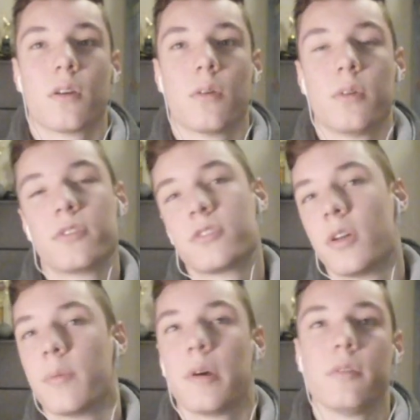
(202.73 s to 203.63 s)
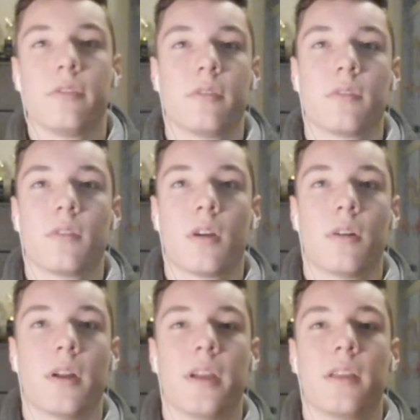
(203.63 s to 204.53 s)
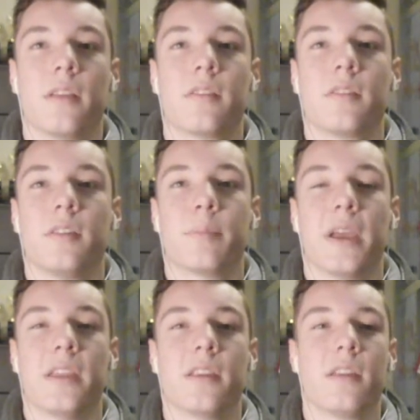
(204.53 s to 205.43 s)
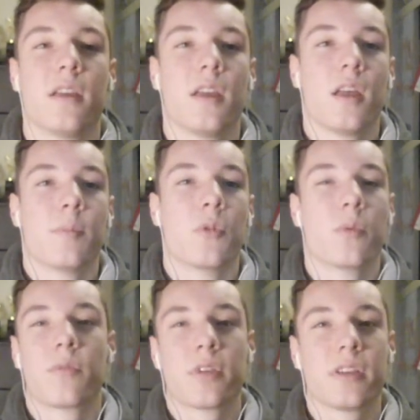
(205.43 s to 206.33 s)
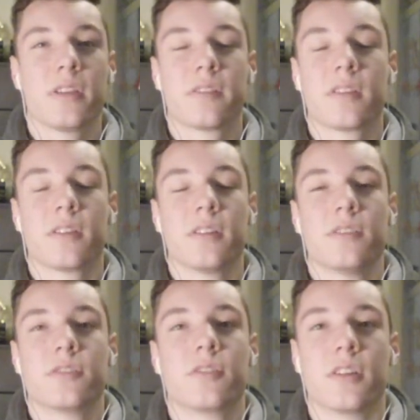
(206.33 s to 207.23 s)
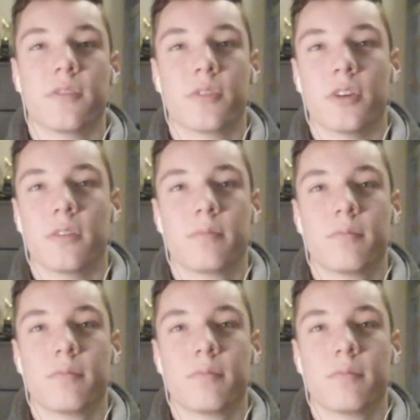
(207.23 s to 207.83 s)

Orange Lobos? Alright, it's at least painted. But we're realistically just looking for